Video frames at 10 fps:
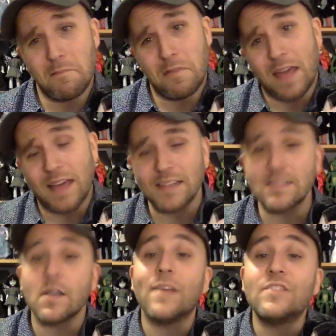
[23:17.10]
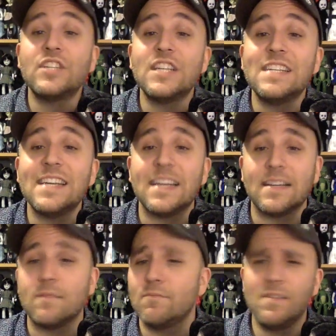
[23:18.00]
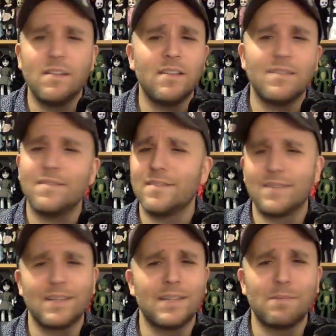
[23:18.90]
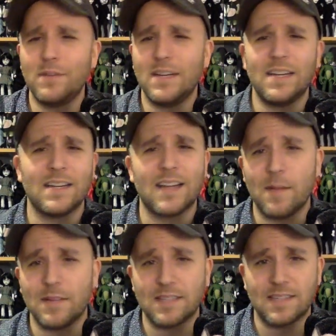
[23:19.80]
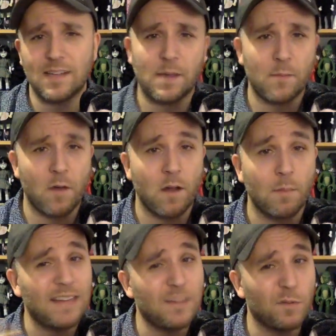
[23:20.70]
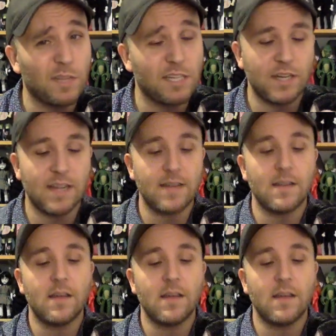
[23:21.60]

thing. So if she did, put it in comments and tell me I'm wrong, but I don't think she did.